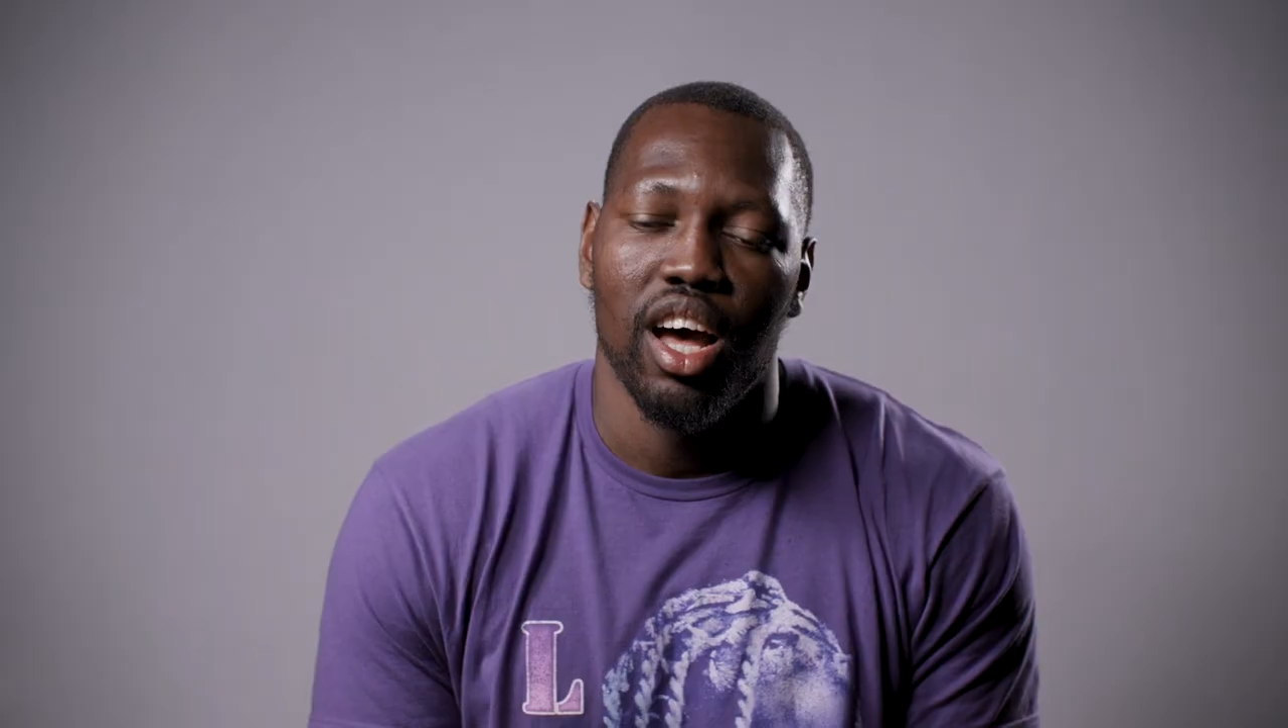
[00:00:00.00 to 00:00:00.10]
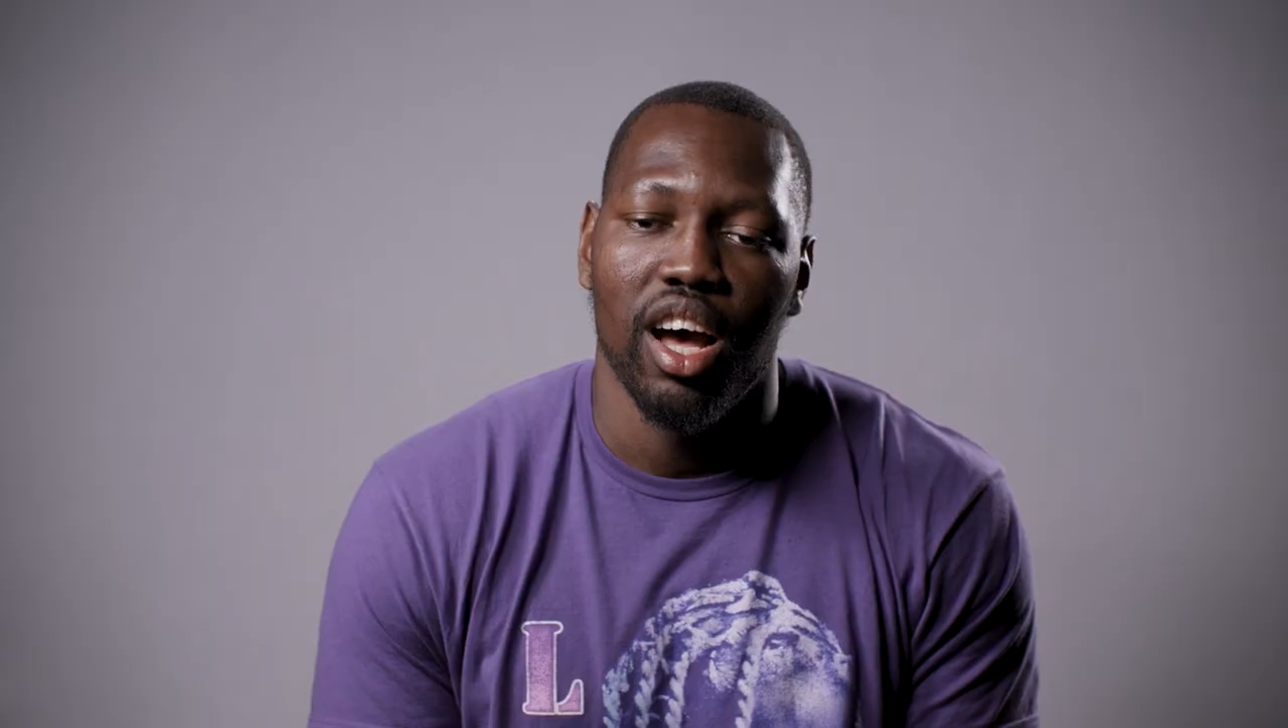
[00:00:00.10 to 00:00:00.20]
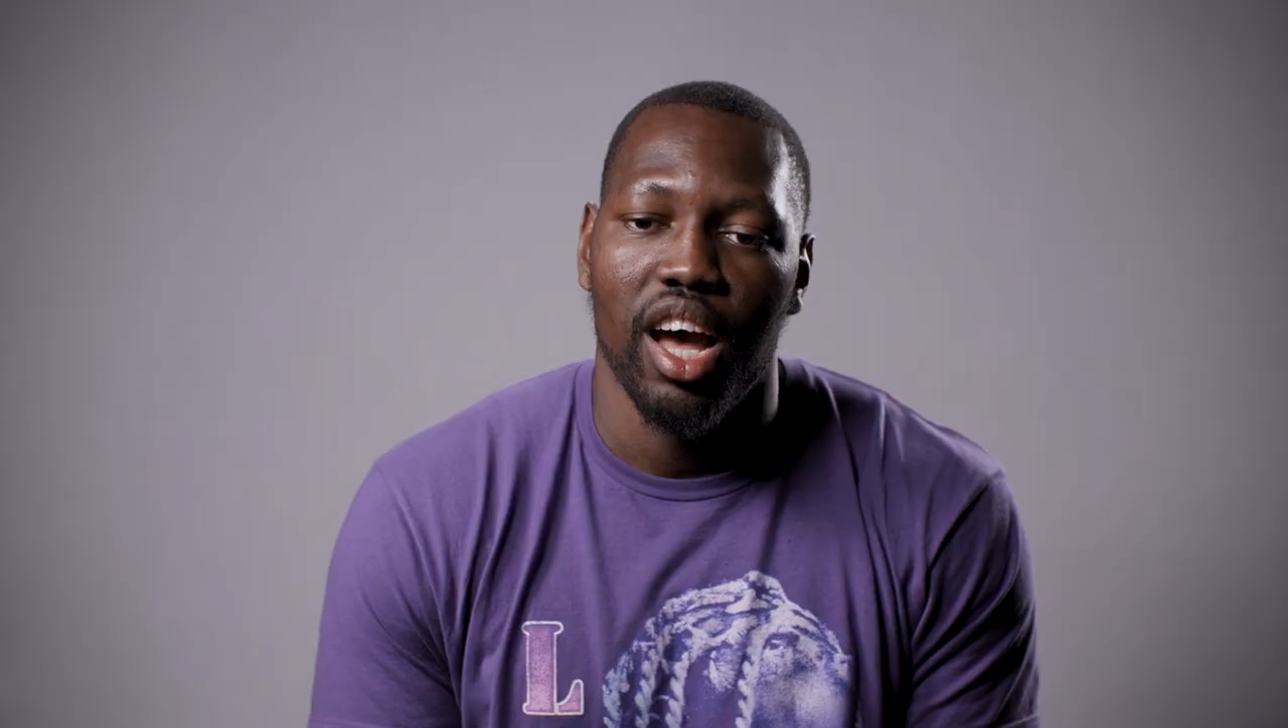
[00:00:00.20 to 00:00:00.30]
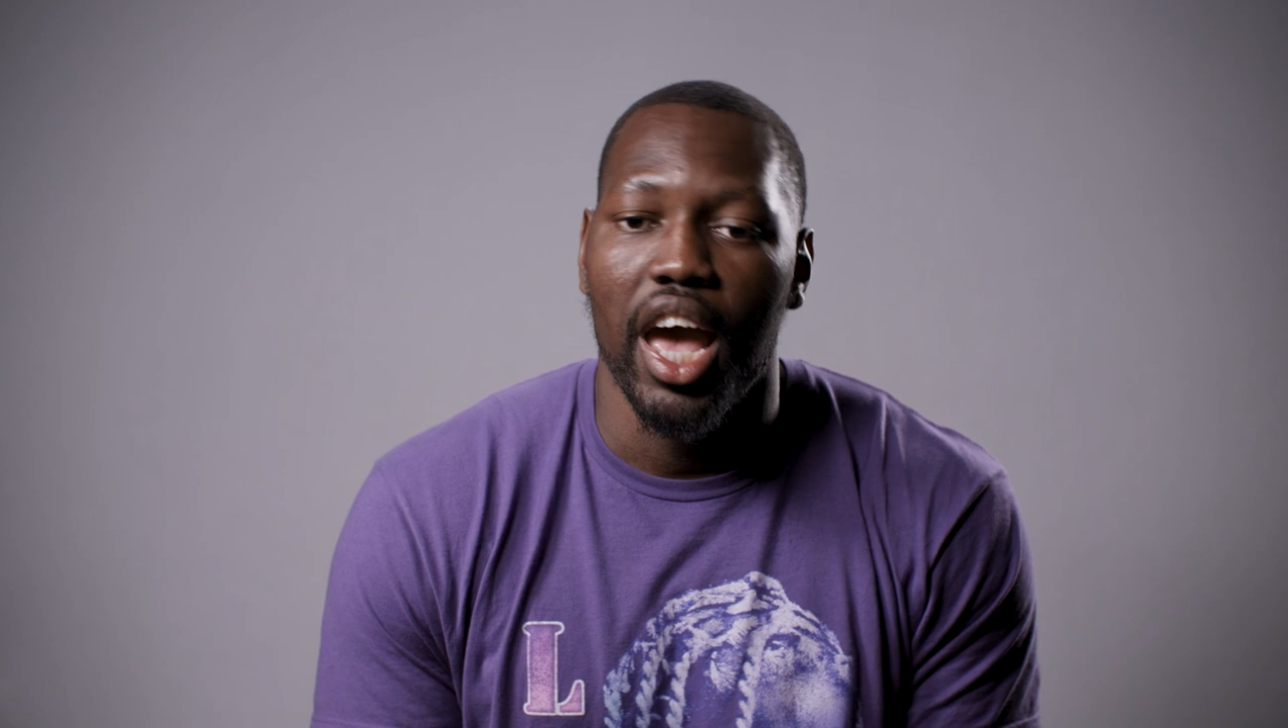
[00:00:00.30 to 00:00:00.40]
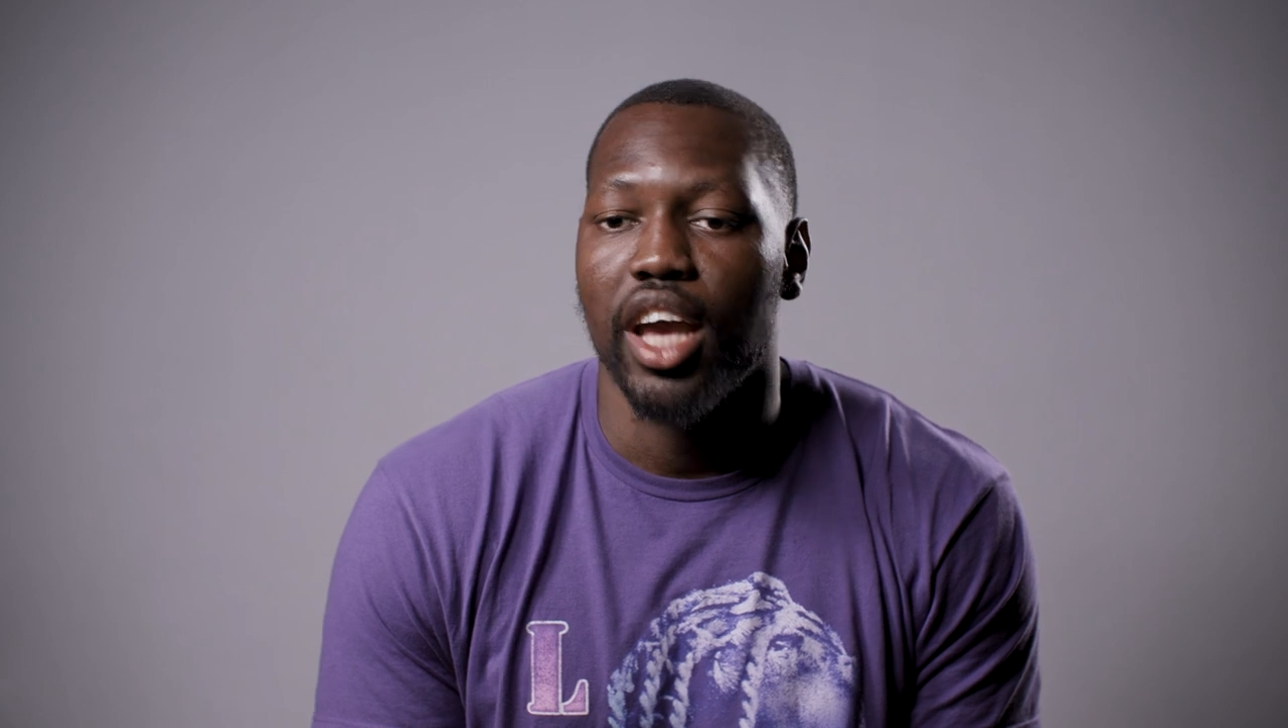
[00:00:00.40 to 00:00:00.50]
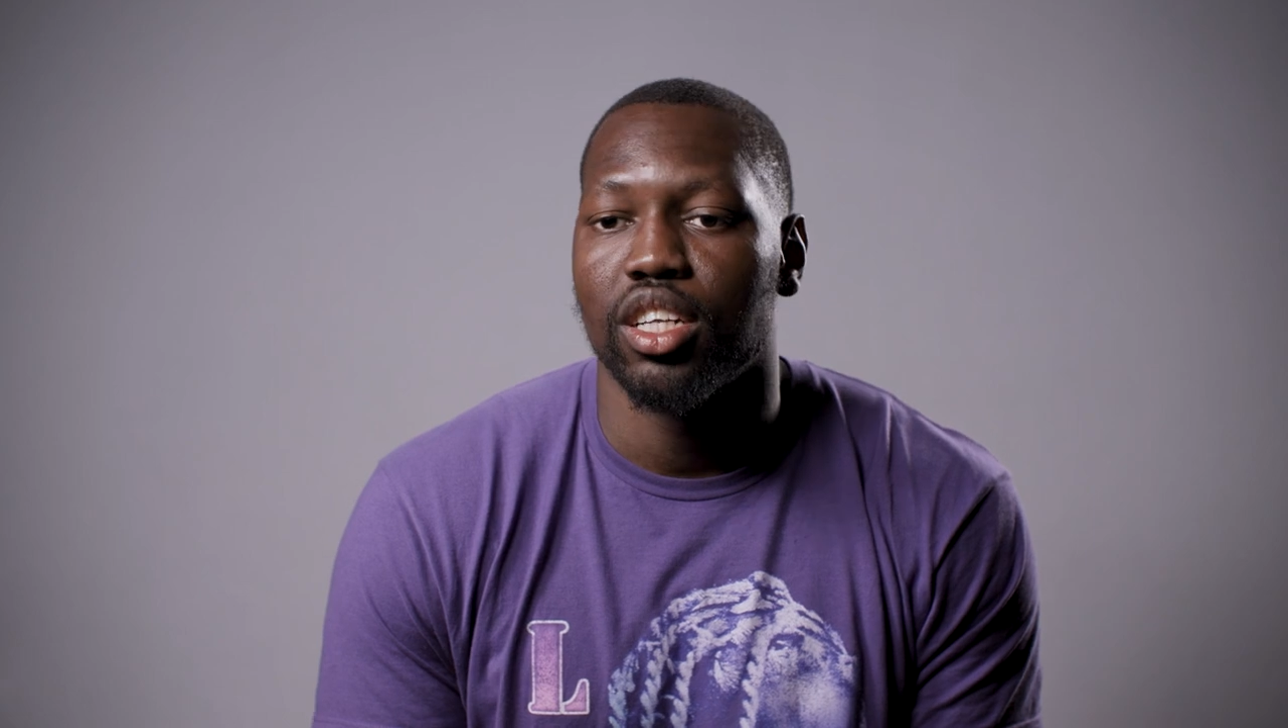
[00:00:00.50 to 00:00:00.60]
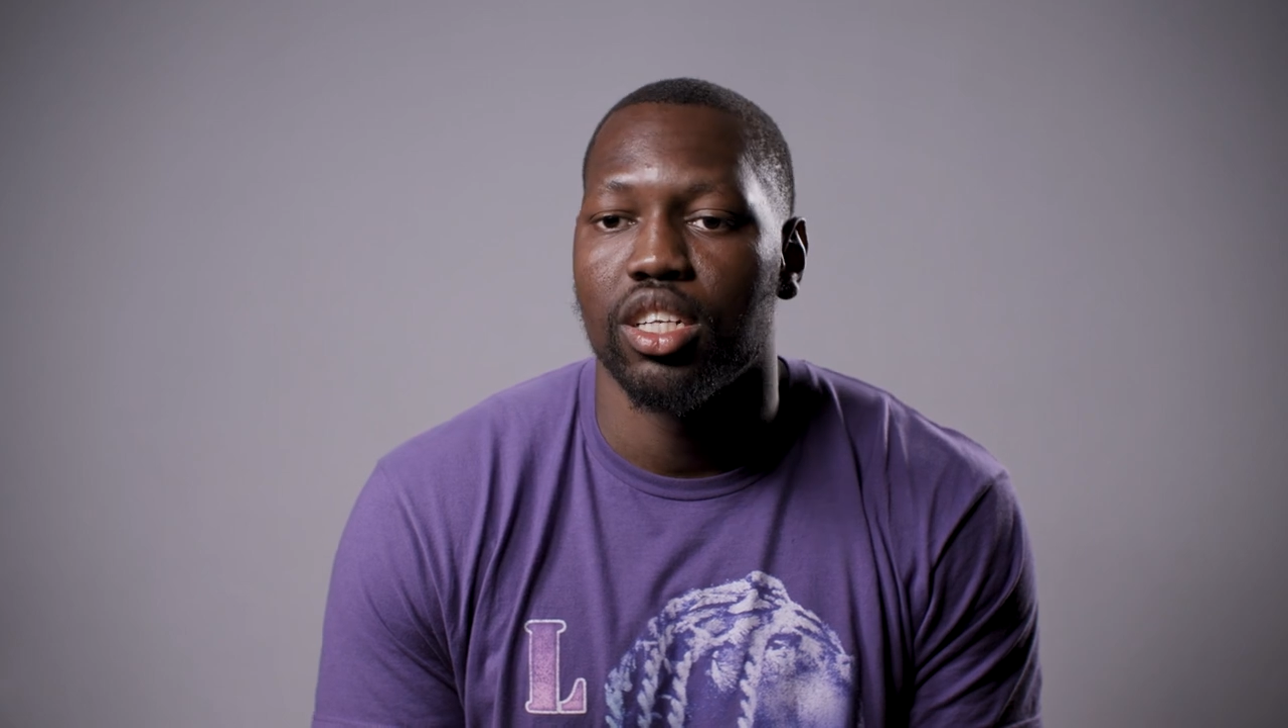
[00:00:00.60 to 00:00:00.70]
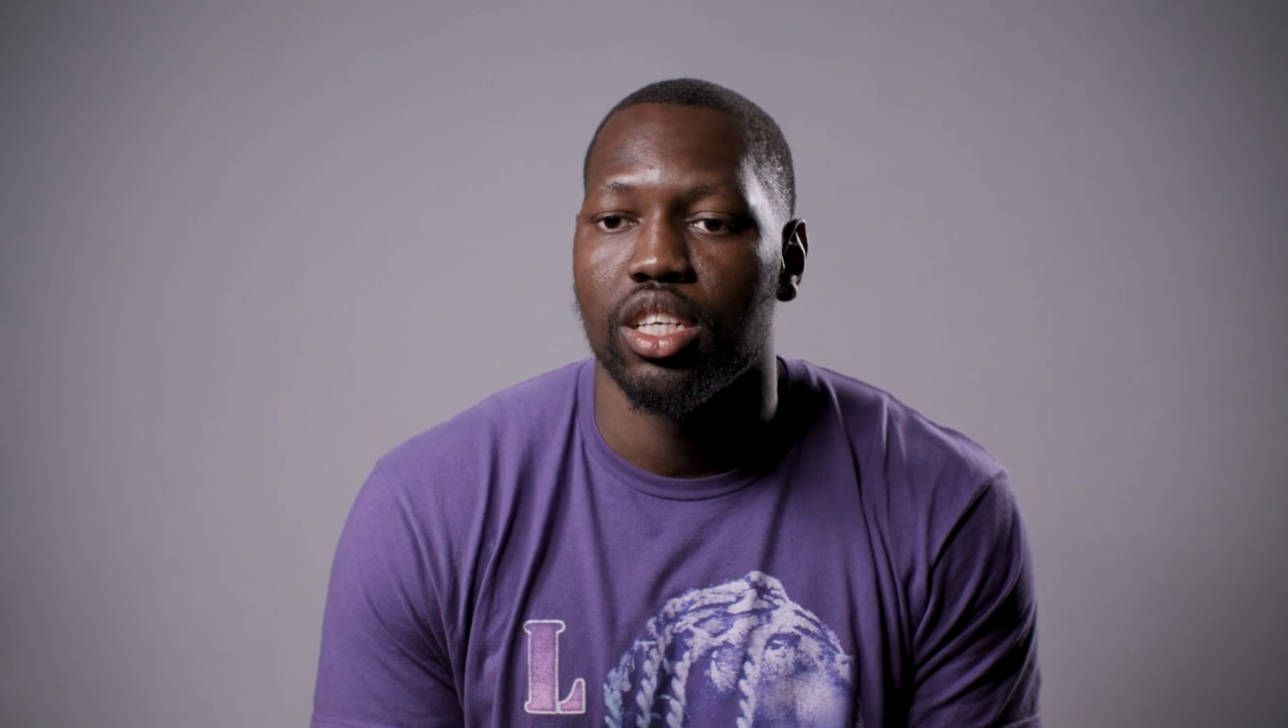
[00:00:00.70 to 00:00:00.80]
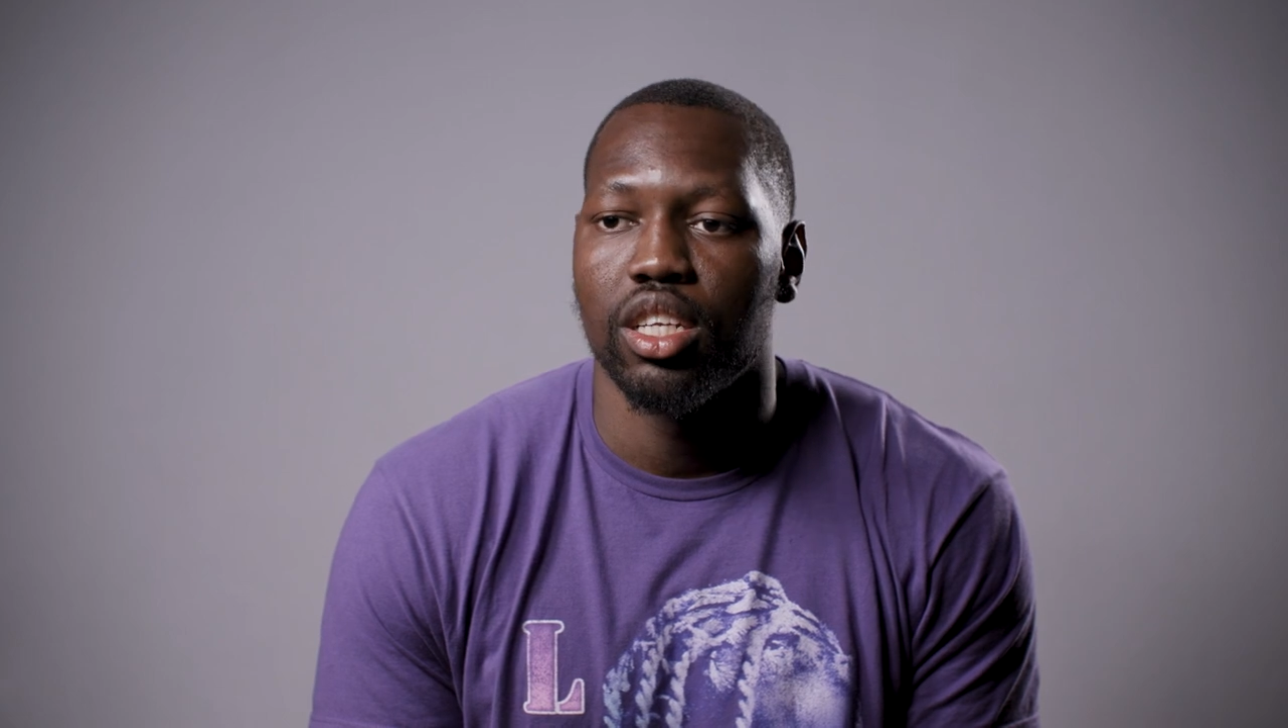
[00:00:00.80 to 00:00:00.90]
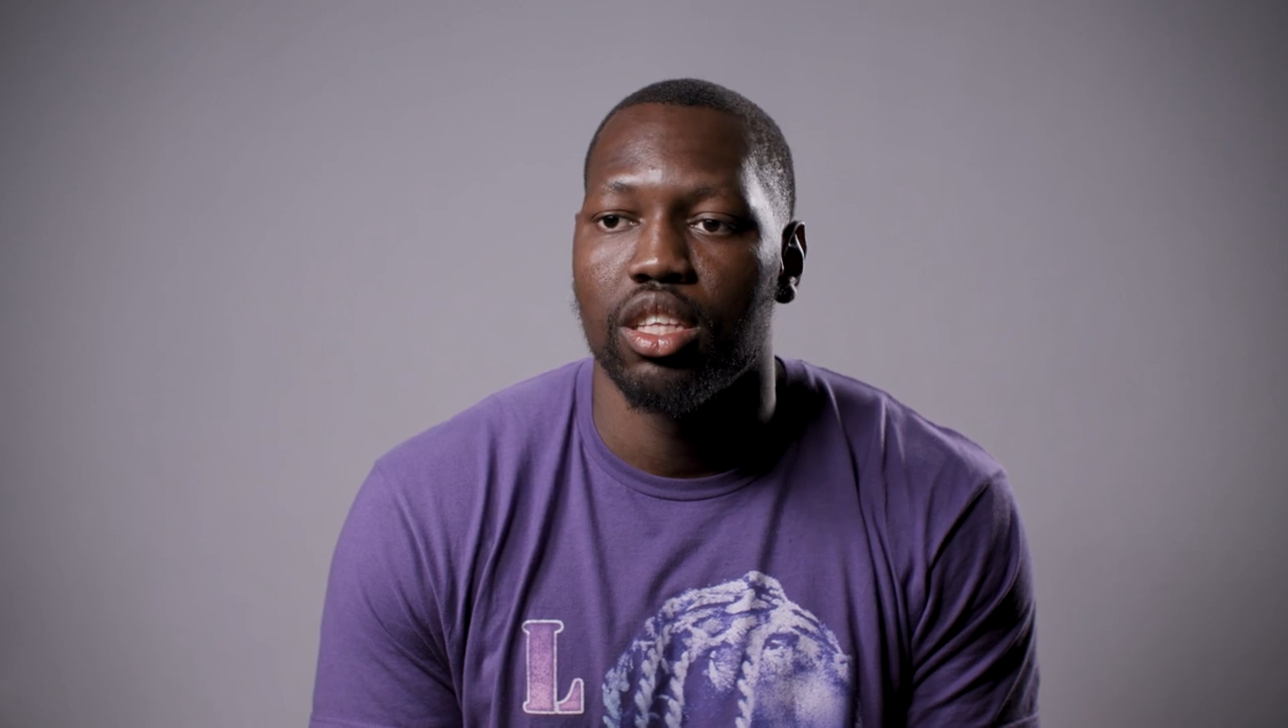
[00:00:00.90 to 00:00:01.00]
uh,
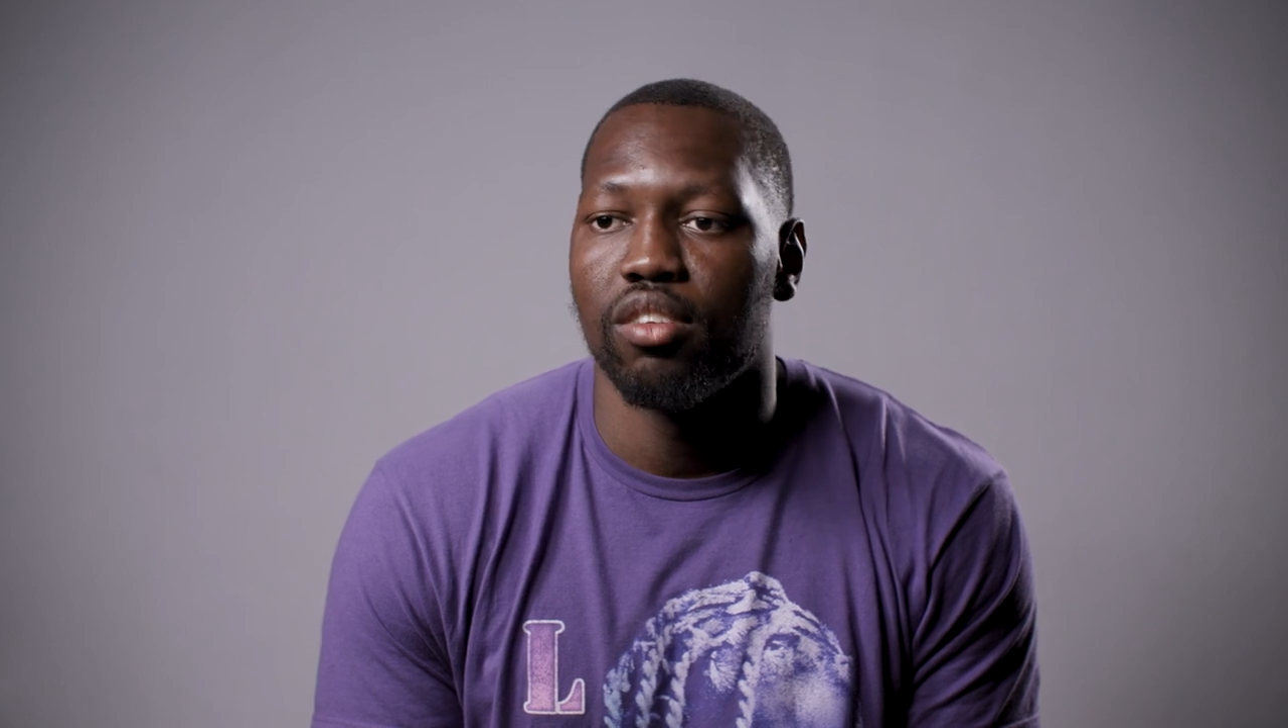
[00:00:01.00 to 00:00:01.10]
actually